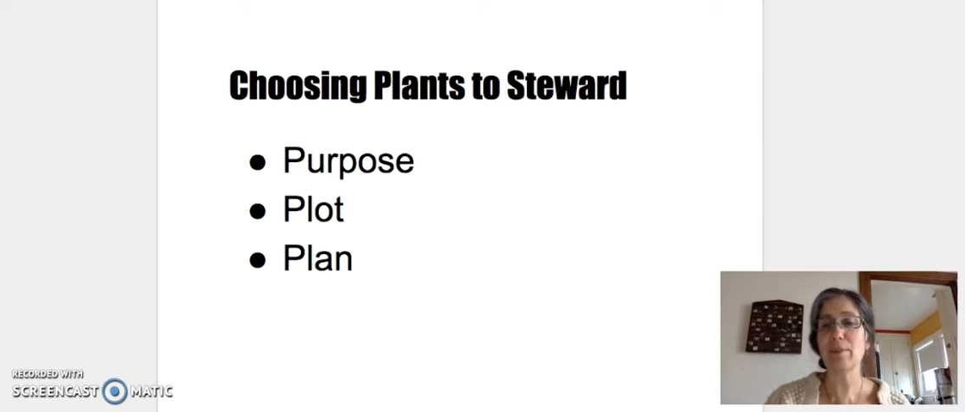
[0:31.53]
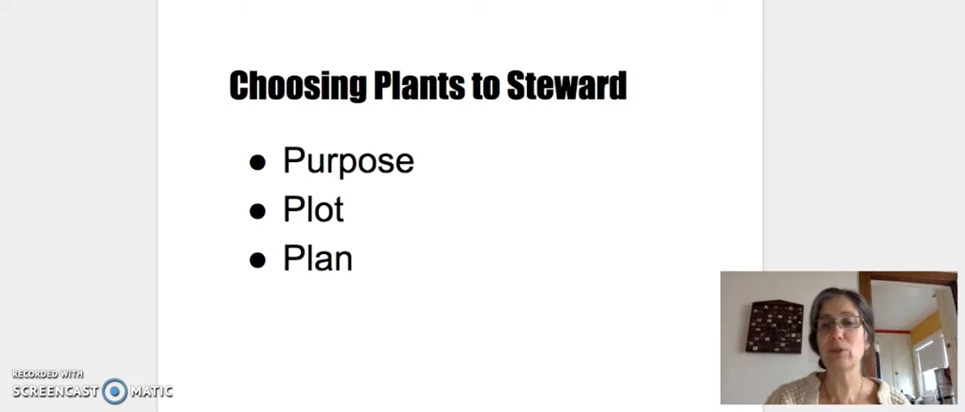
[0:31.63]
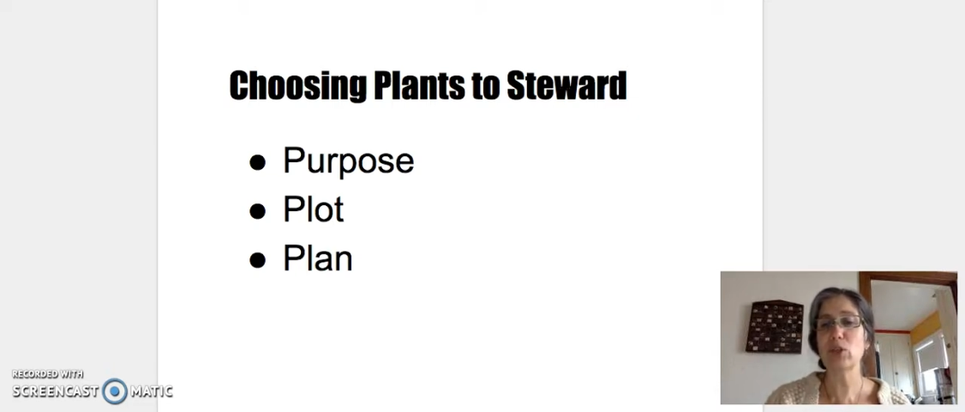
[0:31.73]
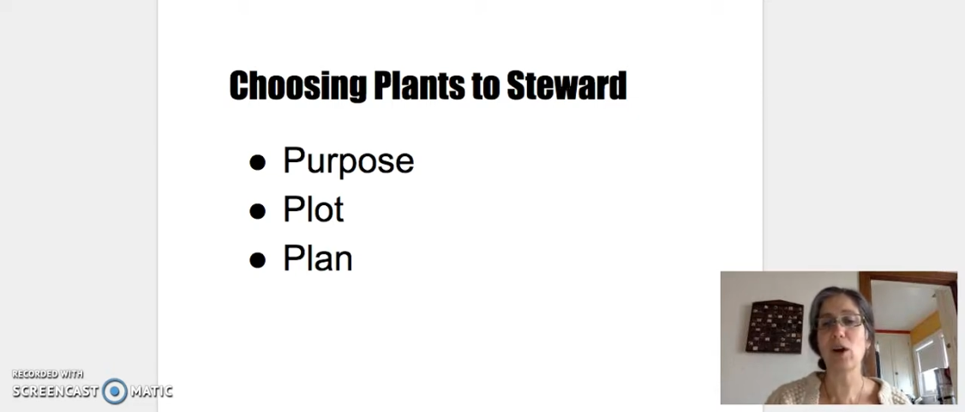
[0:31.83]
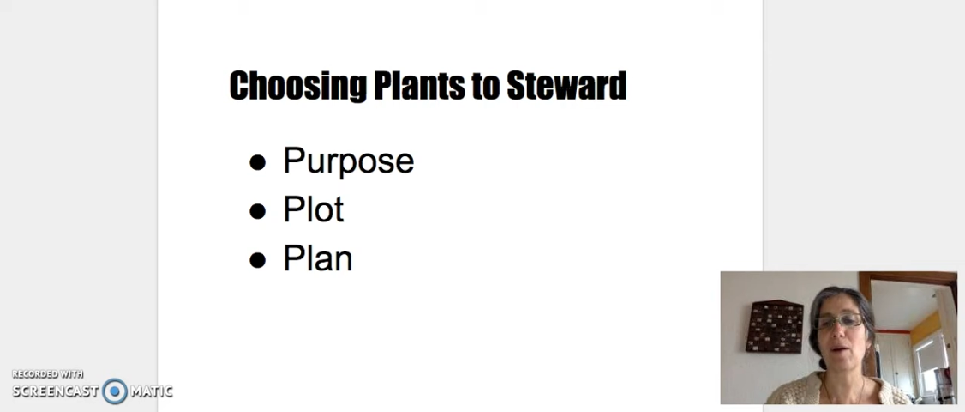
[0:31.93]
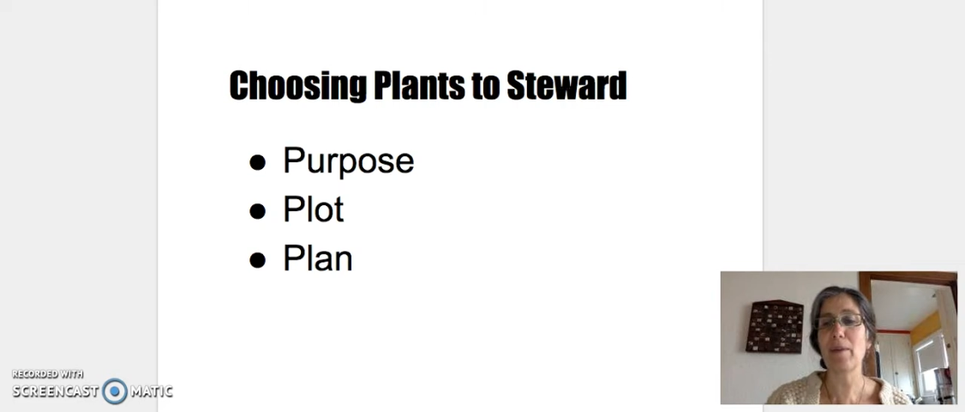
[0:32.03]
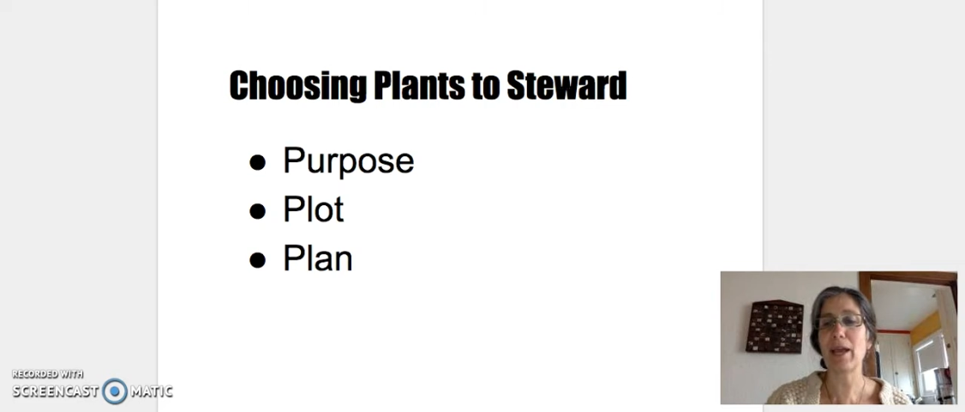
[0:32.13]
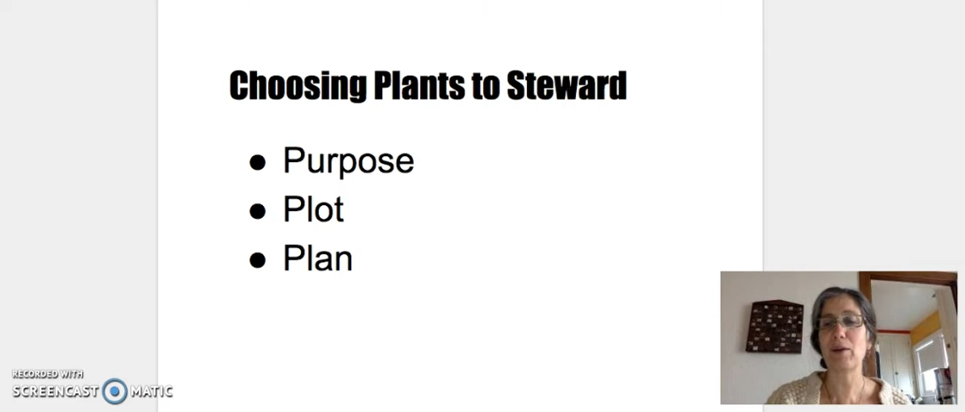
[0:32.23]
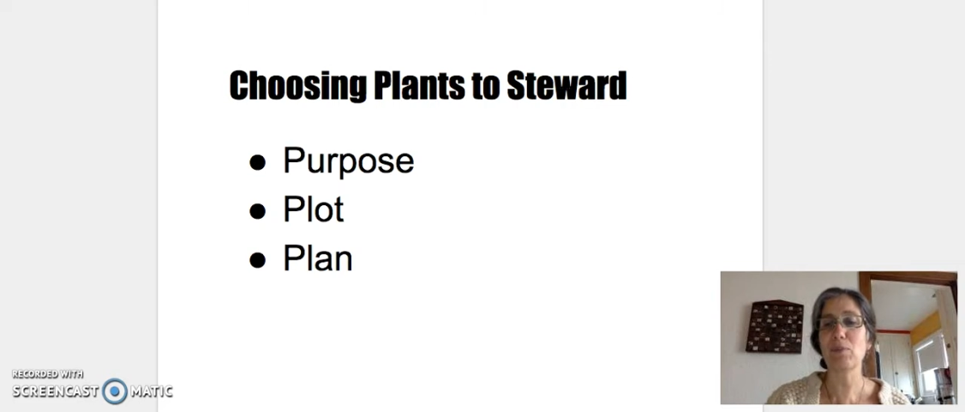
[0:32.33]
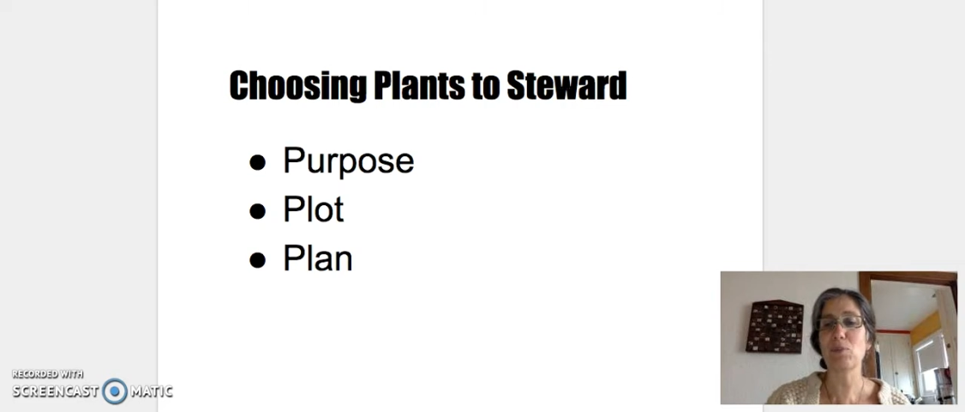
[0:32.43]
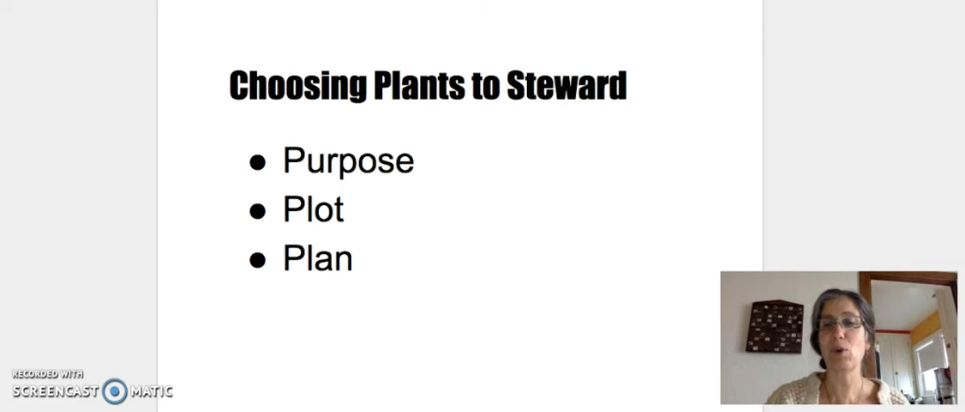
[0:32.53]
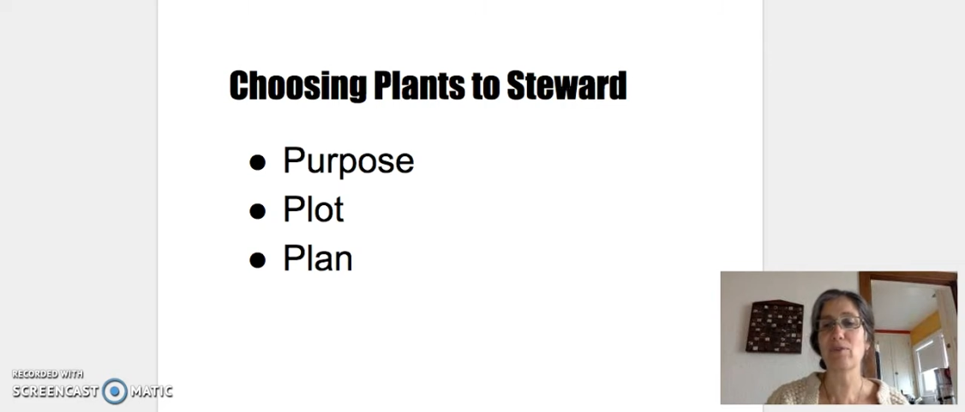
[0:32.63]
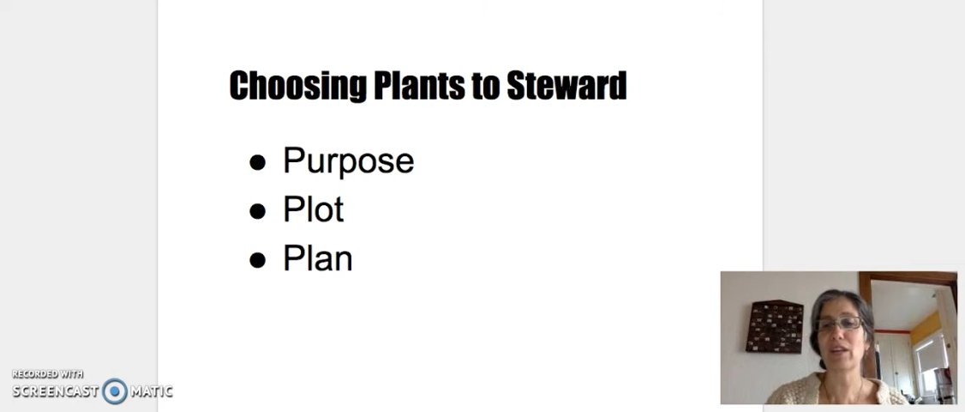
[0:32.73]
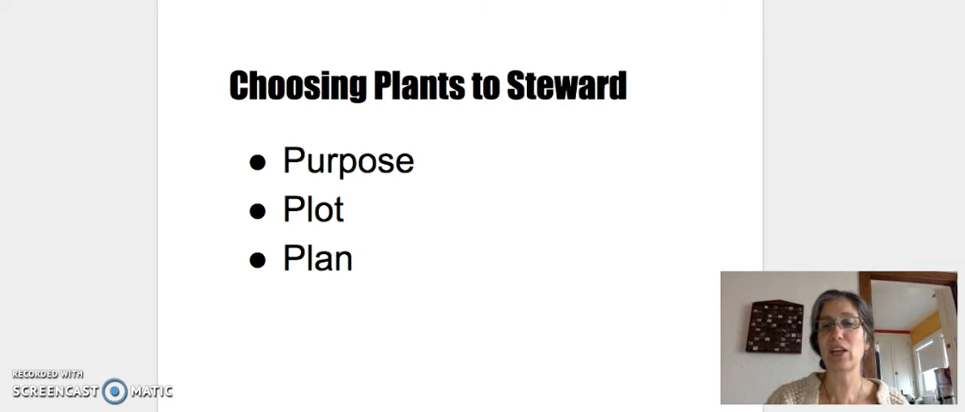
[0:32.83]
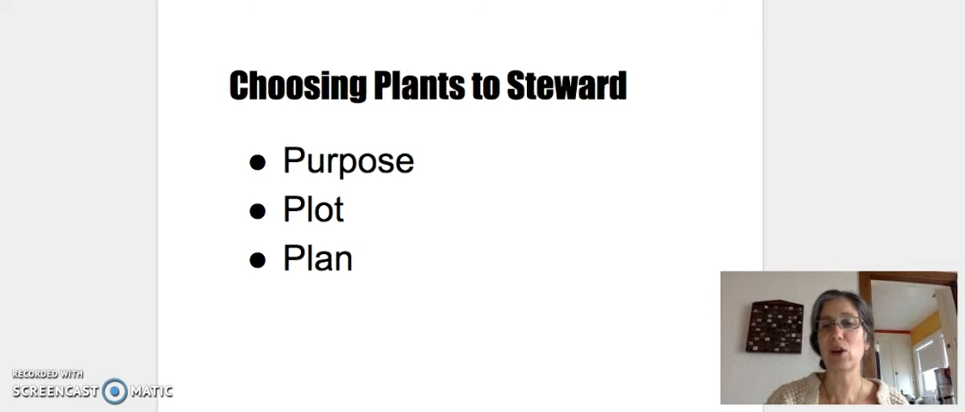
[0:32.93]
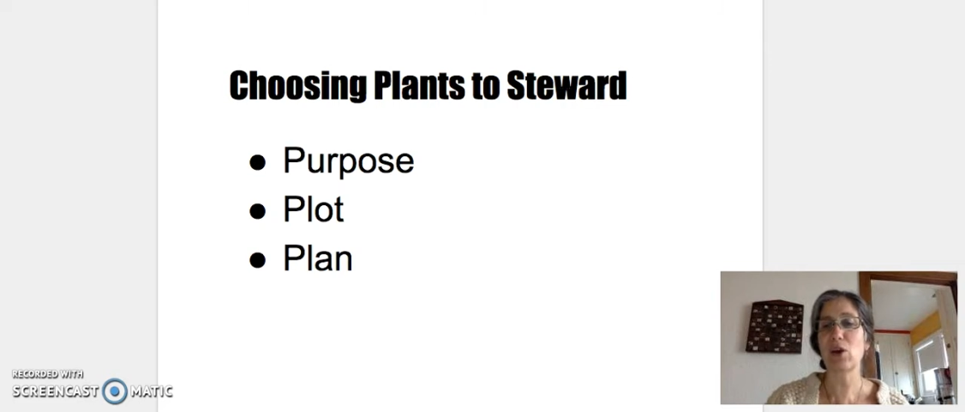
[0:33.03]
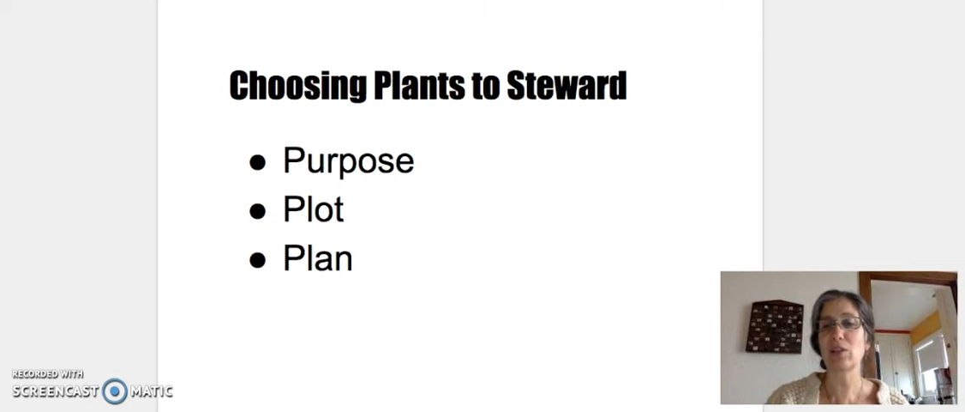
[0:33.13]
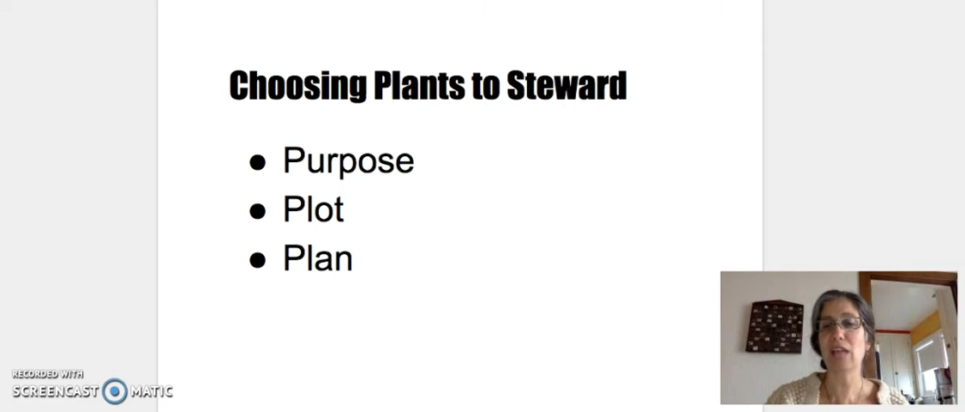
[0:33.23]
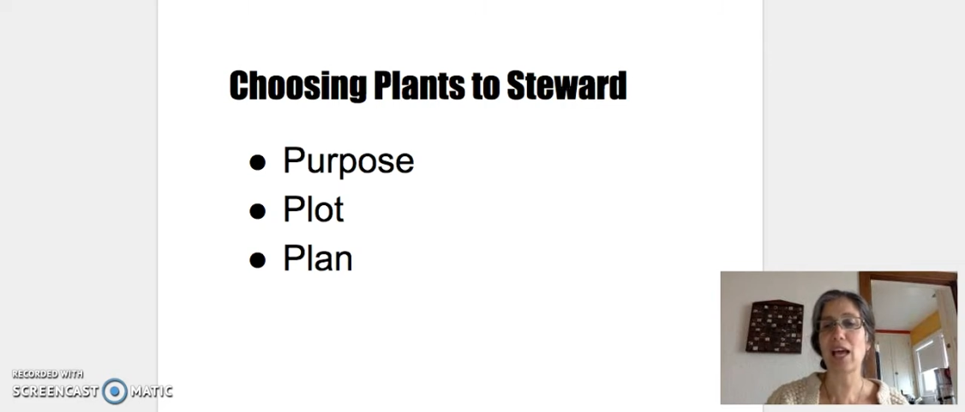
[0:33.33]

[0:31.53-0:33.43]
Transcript: I'm sure I'll make more videos